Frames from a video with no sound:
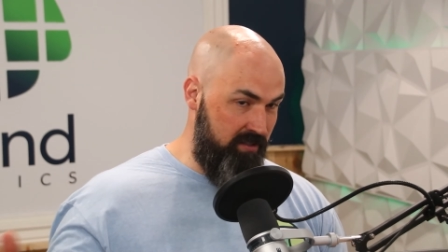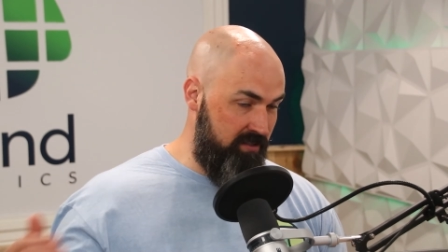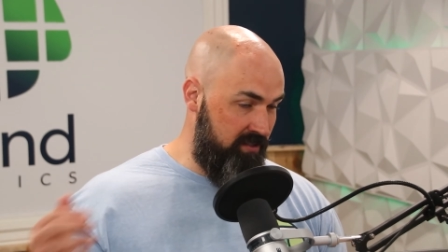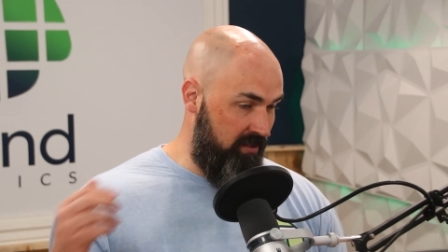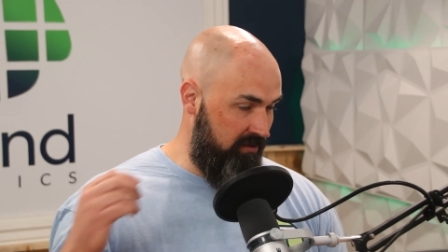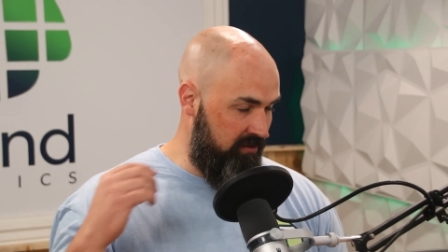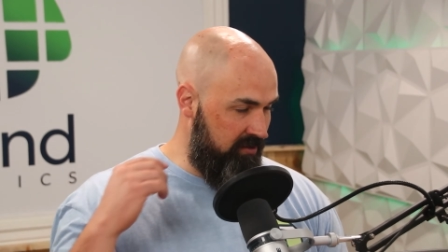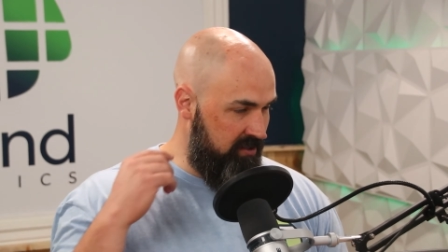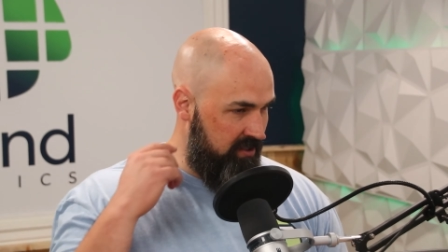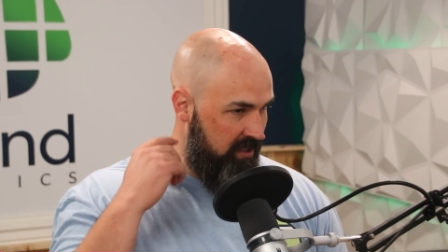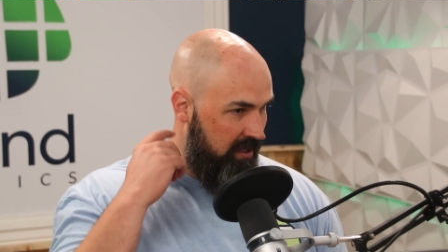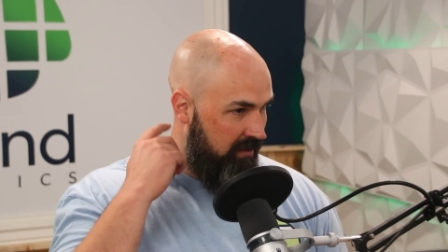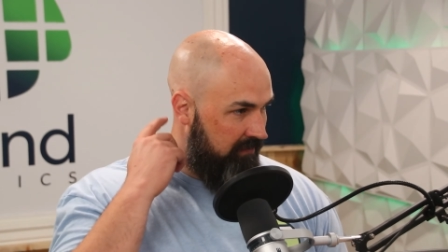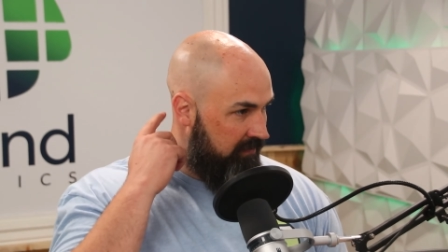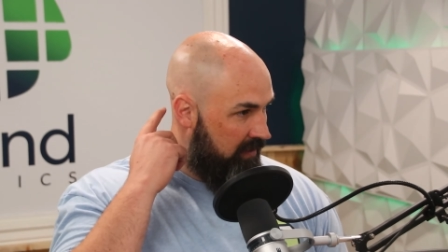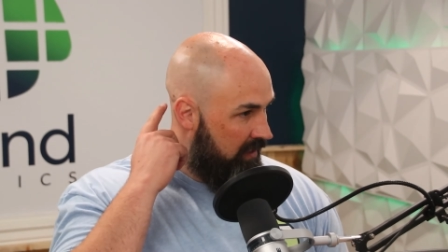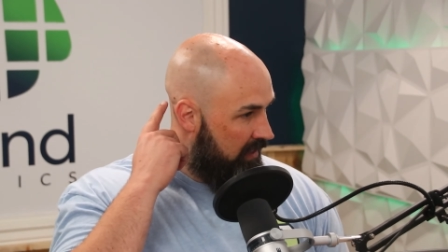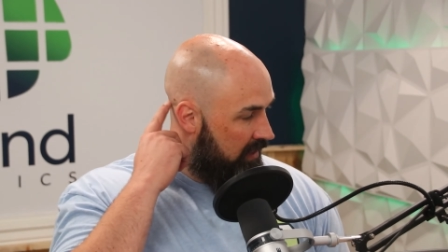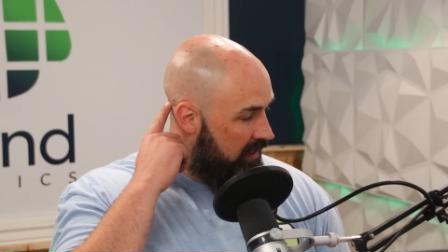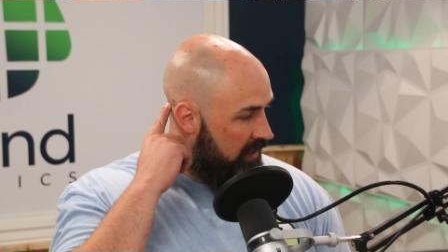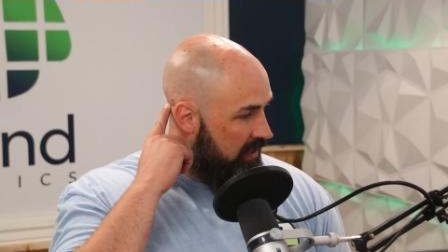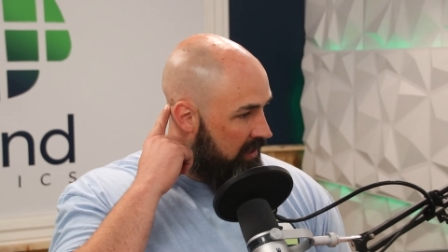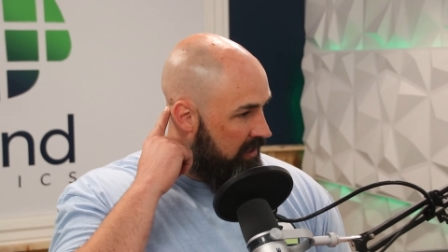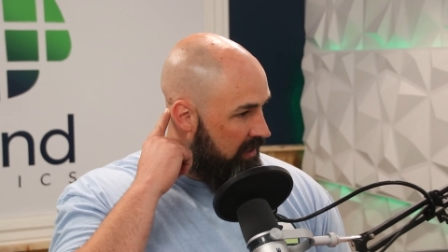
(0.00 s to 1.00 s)
this other stuff.
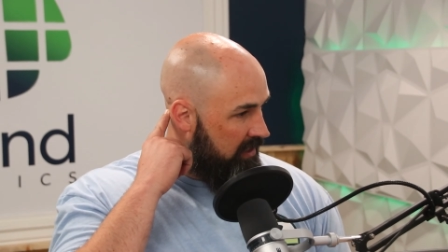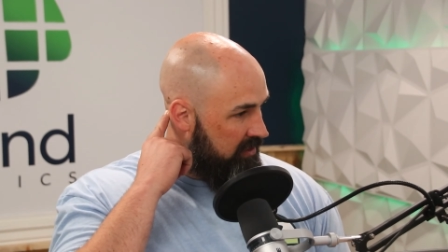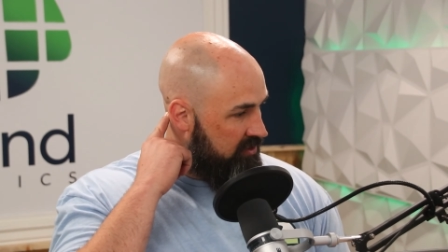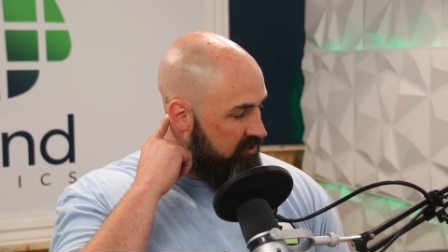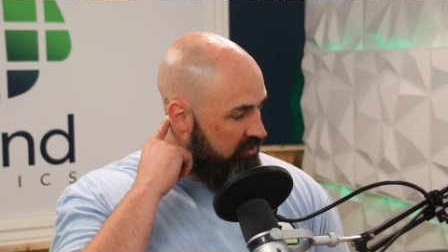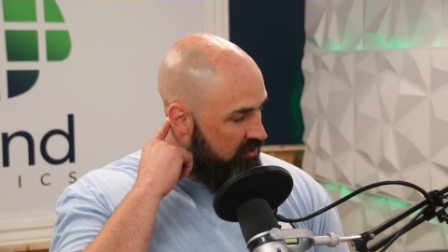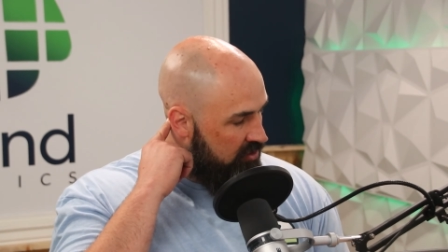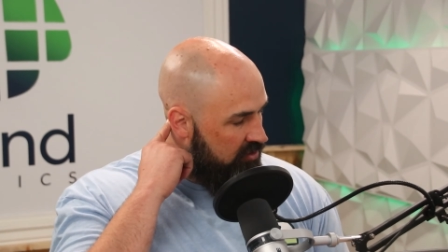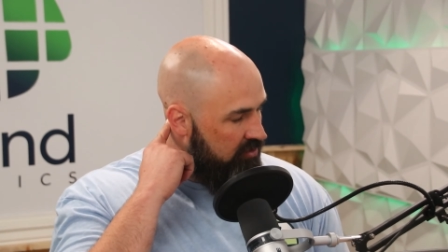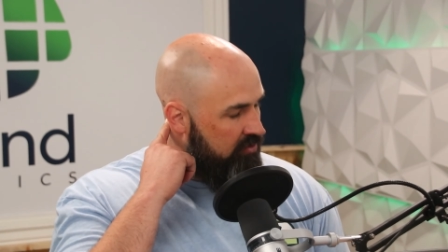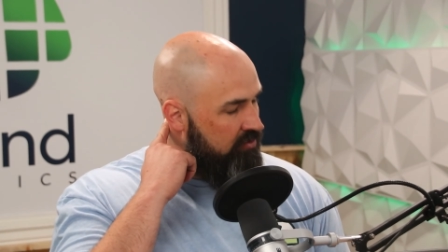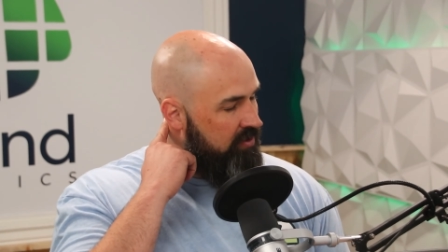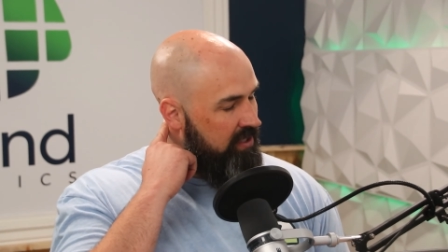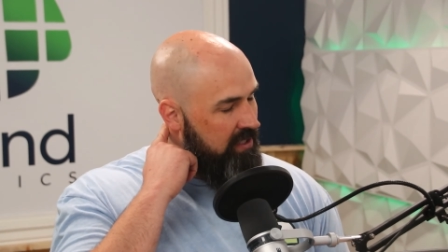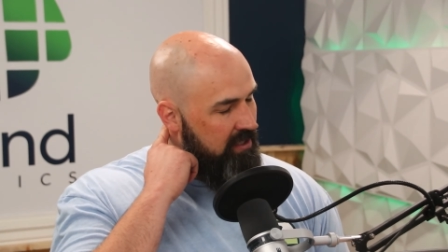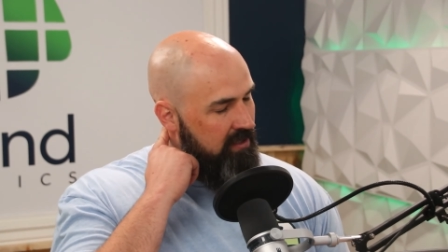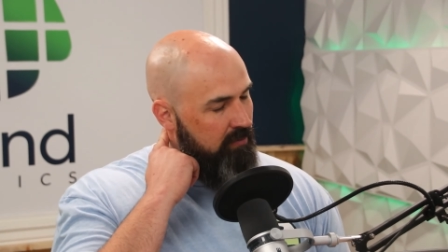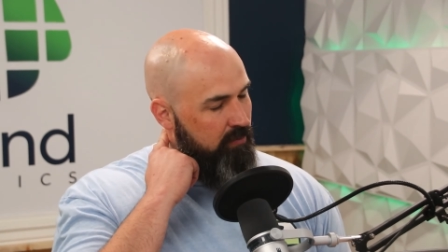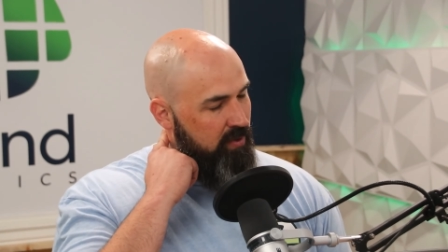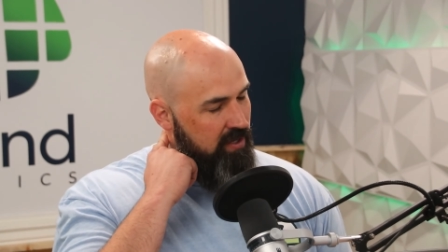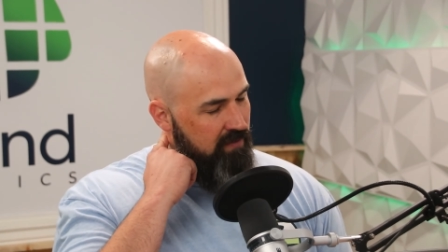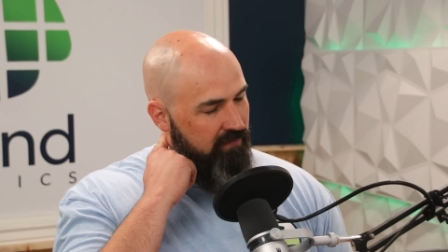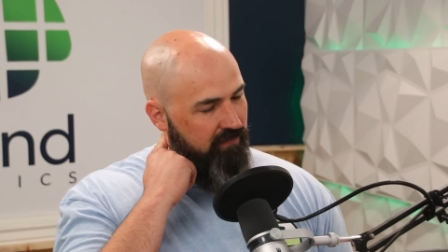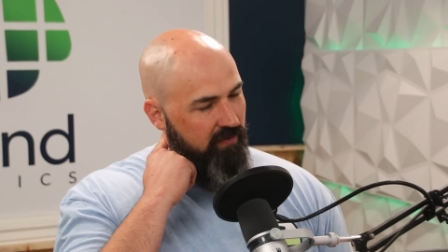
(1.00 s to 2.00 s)
And so you need
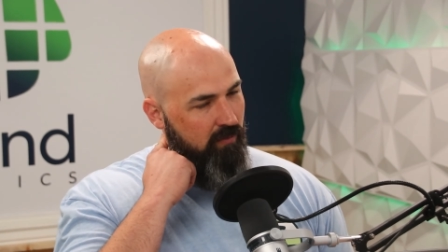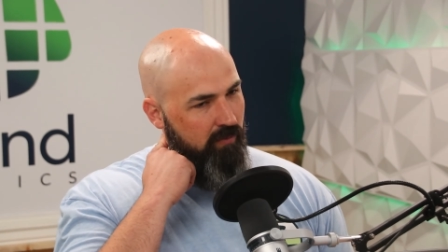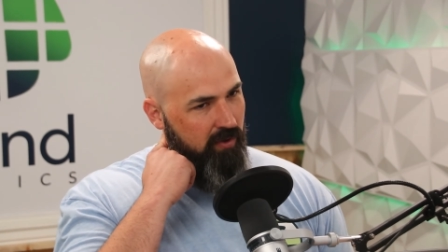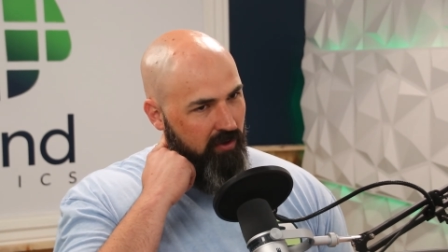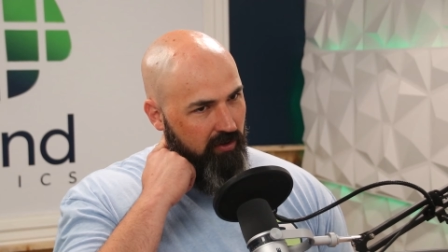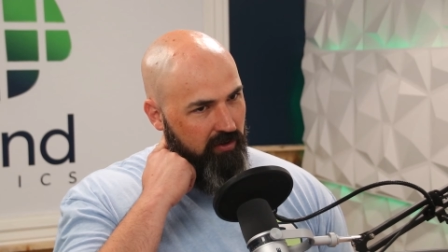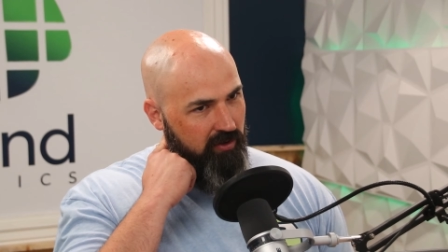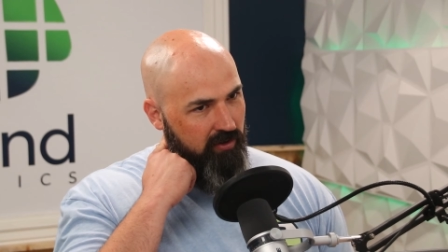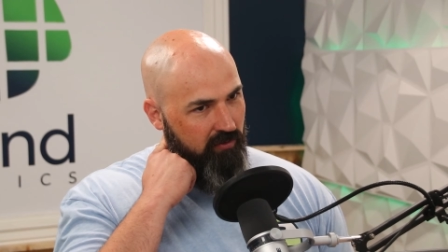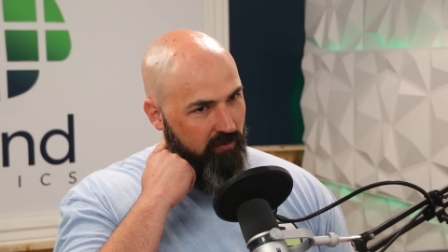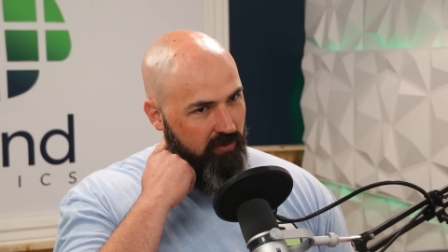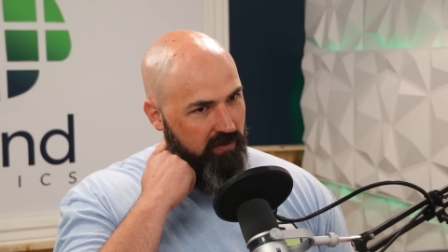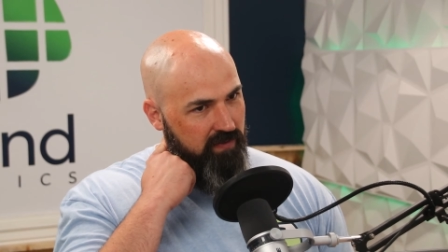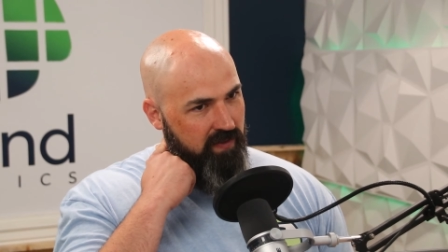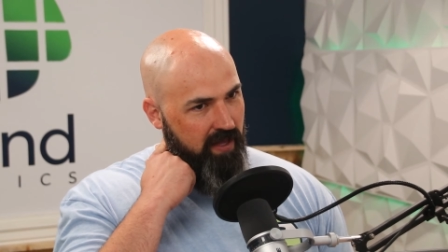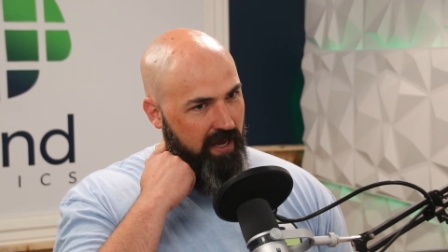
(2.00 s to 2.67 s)
to be familiar with